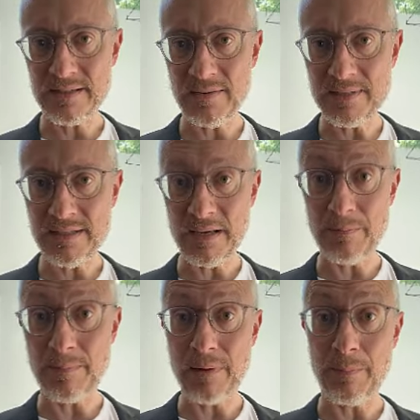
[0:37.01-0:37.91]
There is a,
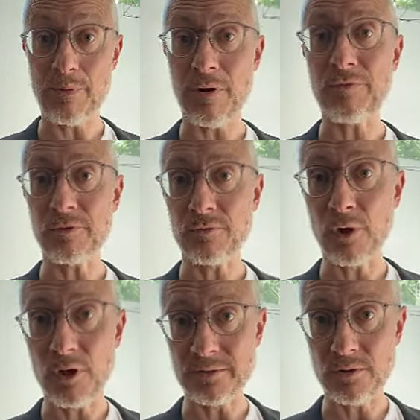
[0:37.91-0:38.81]
a prophet of
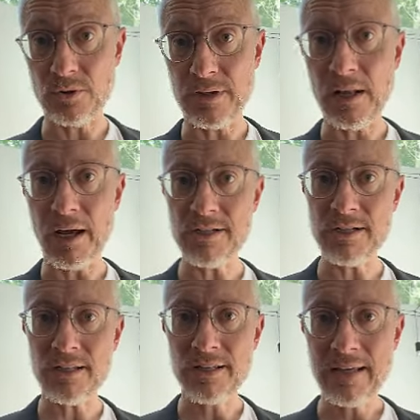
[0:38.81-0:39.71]
God called
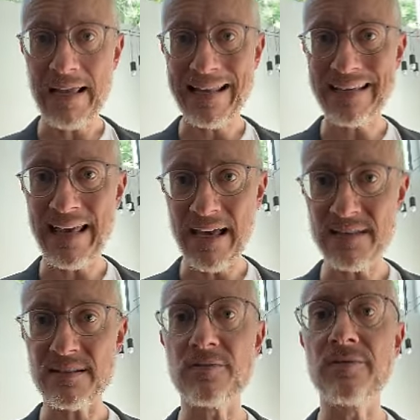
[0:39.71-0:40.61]
Elijah, and he
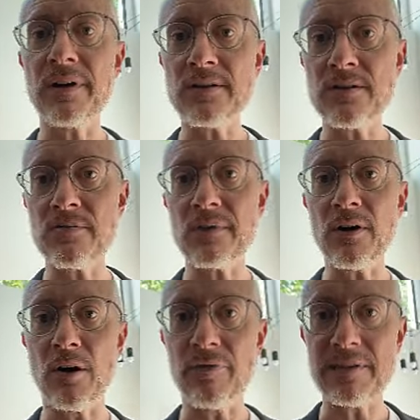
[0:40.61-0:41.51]
has the victory
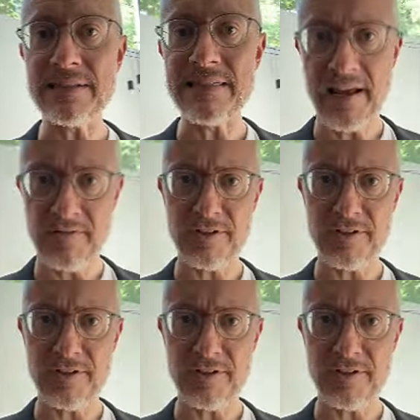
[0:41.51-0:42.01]
of his life.